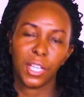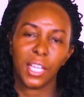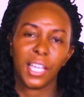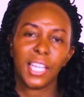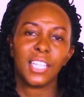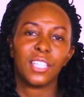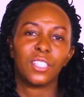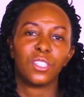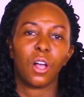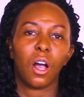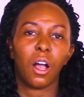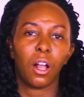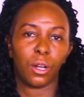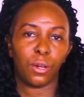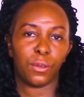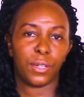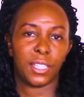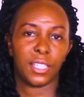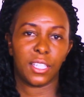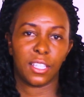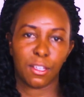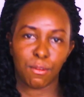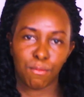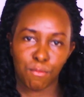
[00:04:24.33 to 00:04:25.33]
It's
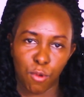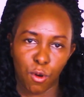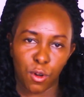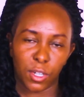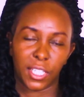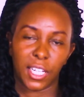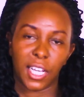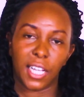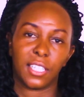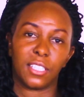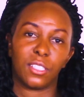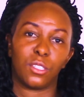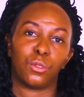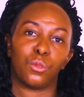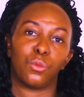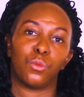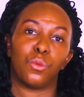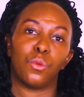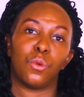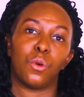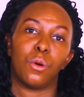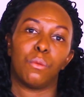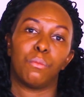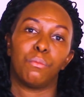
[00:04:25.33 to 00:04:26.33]
always important to
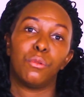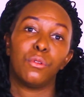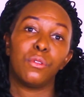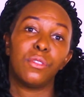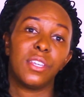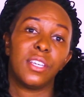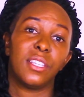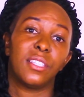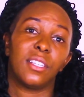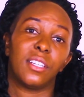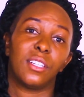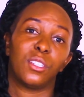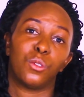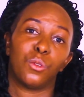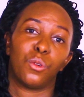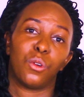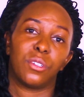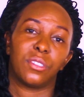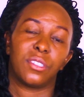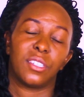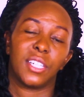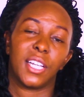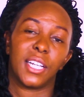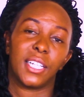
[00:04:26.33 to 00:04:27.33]
put this into
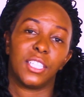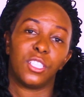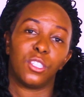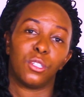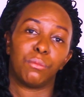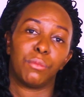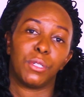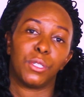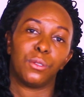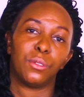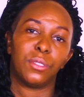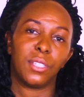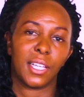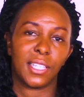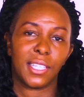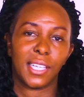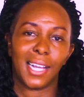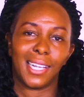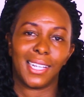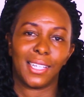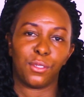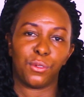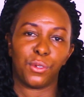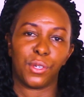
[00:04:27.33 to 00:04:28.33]
consideration because the
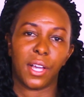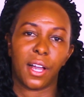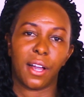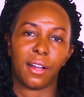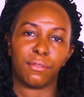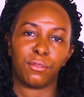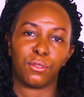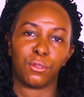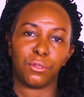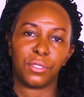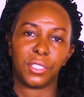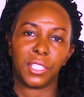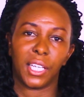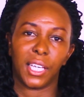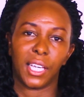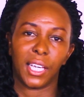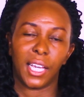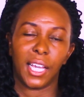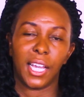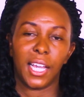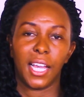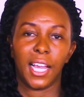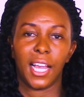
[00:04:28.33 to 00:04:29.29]
challenge we have today,